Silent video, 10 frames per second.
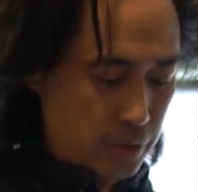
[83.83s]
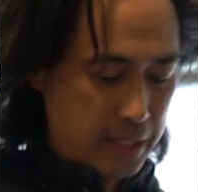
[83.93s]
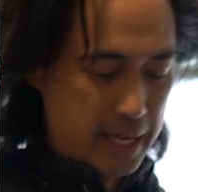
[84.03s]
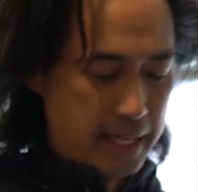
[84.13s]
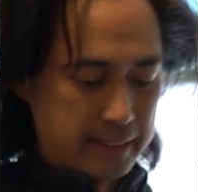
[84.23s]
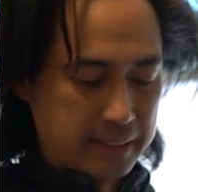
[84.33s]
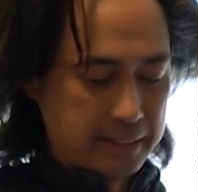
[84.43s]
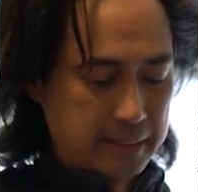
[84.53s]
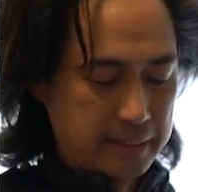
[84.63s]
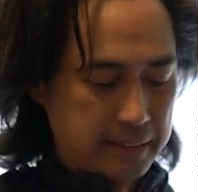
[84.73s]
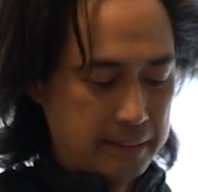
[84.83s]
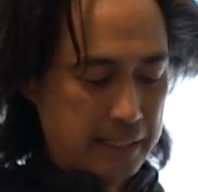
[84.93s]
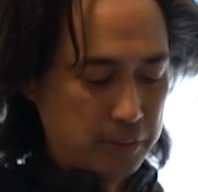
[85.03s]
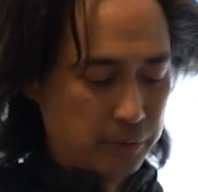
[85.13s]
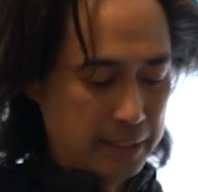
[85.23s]
Dude, that's
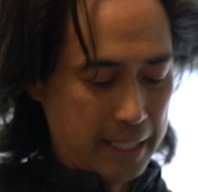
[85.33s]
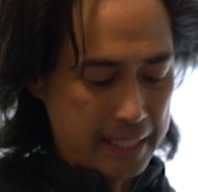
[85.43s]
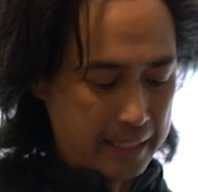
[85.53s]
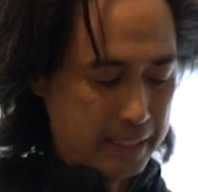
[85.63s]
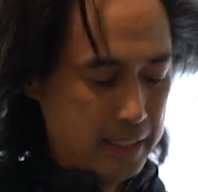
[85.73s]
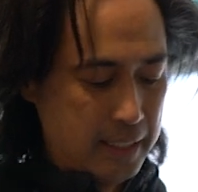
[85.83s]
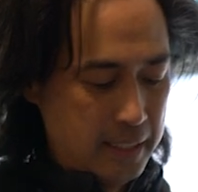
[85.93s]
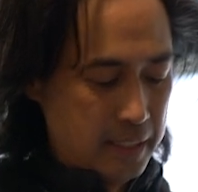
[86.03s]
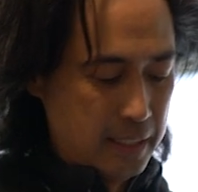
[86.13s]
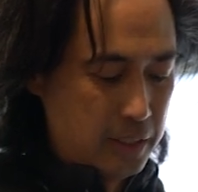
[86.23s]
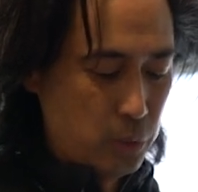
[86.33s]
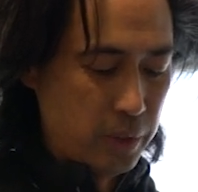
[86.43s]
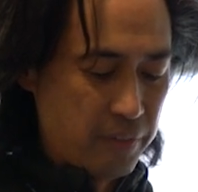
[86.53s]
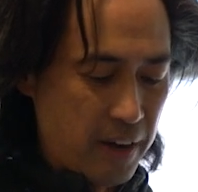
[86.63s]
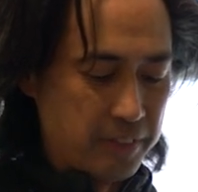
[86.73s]
only like
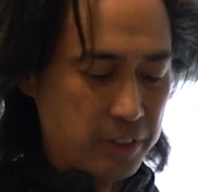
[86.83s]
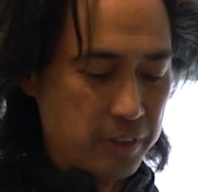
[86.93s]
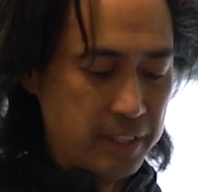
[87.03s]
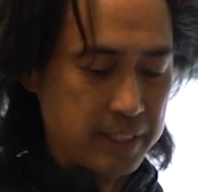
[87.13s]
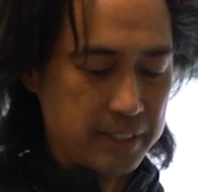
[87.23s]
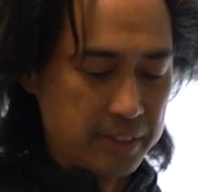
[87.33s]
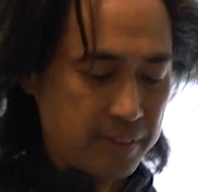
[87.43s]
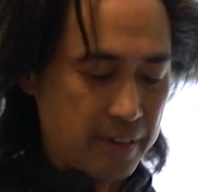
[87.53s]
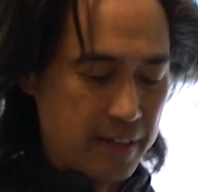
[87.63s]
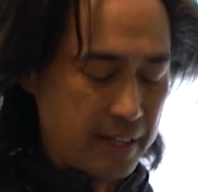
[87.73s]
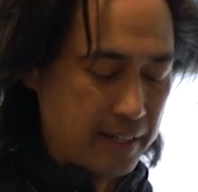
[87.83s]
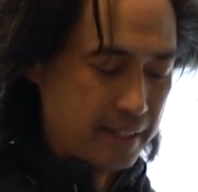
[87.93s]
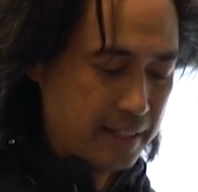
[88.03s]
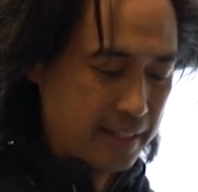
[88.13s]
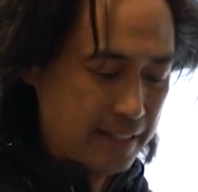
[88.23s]
25 degrees, right?
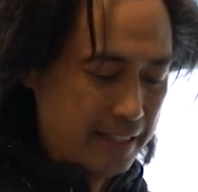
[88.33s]
Yeah.